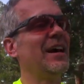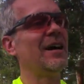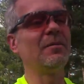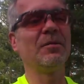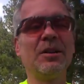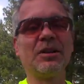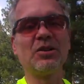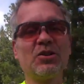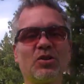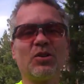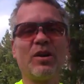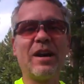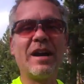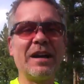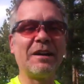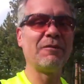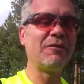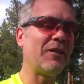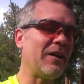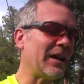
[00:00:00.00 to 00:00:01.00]
I'm going to
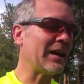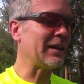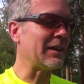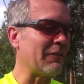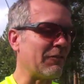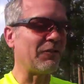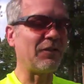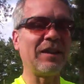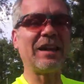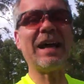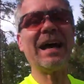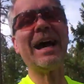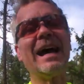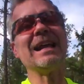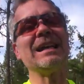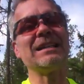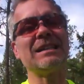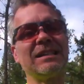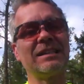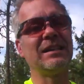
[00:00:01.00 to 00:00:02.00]
try to find the
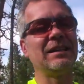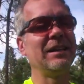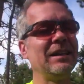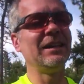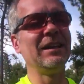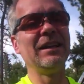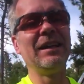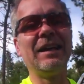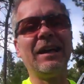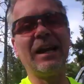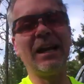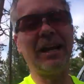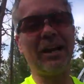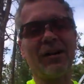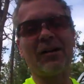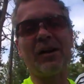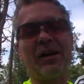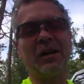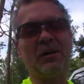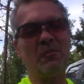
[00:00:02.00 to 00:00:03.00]
flattest
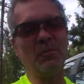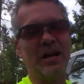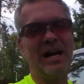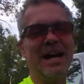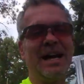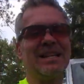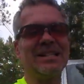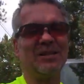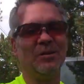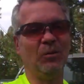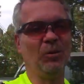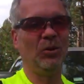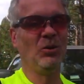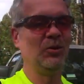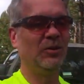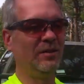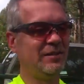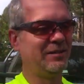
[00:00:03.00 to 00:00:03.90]
area possible.